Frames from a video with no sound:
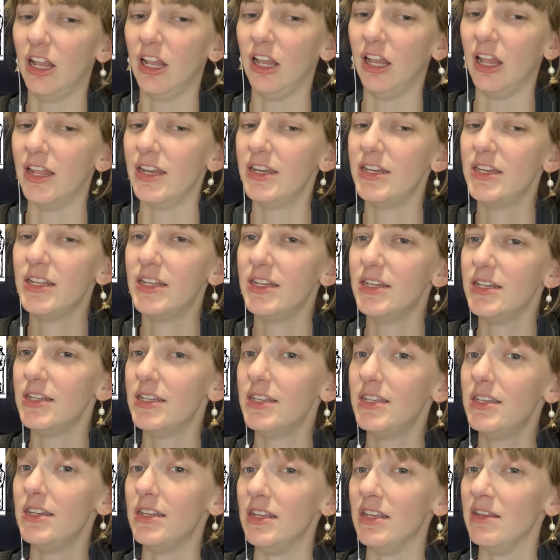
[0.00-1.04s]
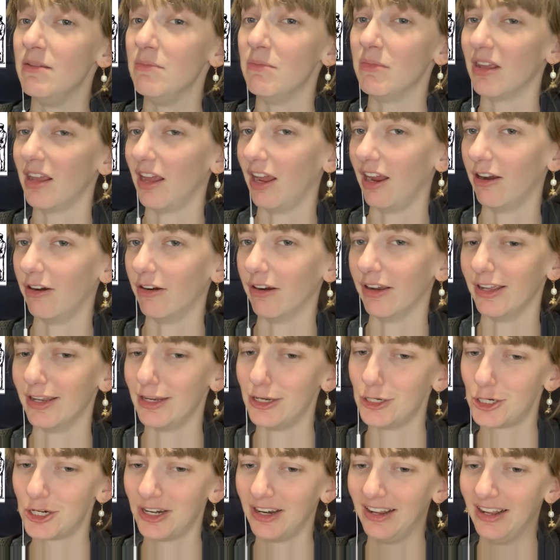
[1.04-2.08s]
London Steam
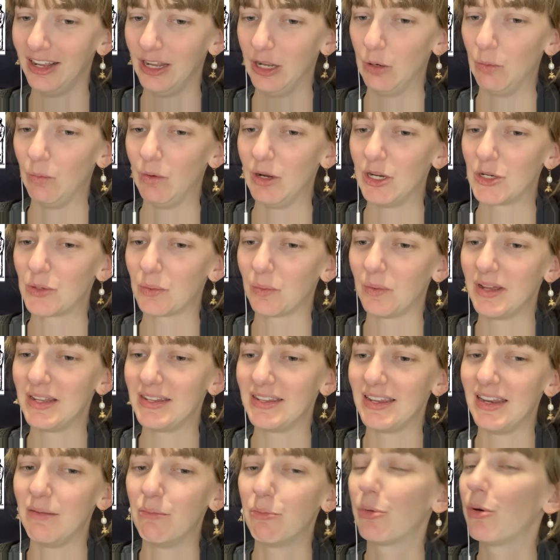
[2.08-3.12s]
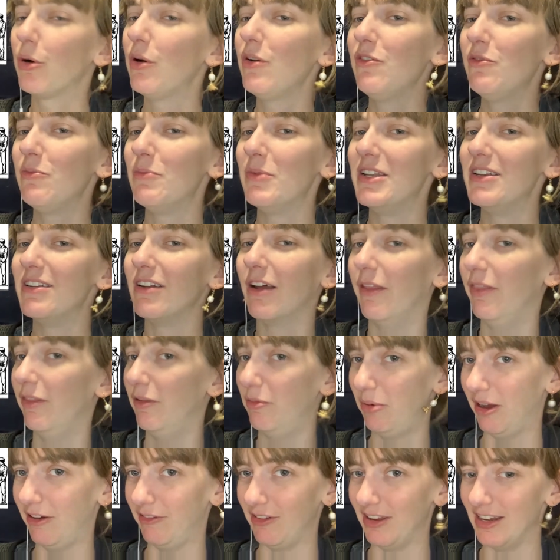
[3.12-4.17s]
Carriage, which was an improvement on the
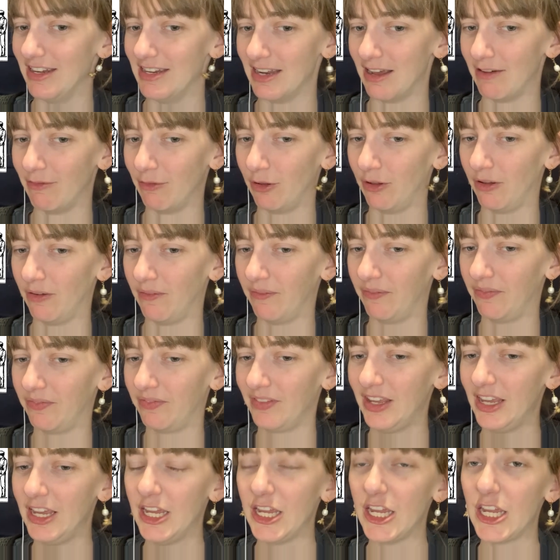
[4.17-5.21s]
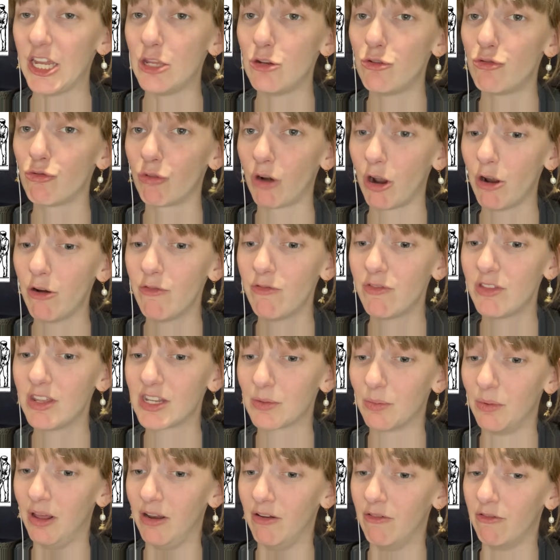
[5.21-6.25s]
Puffing Devil. He drove
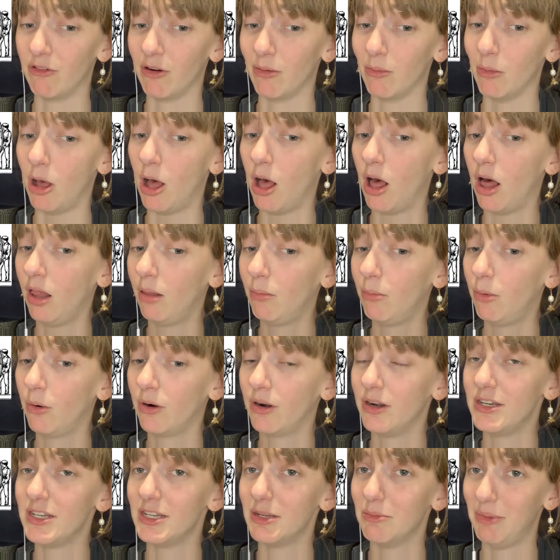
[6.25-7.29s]
this one from Holborn to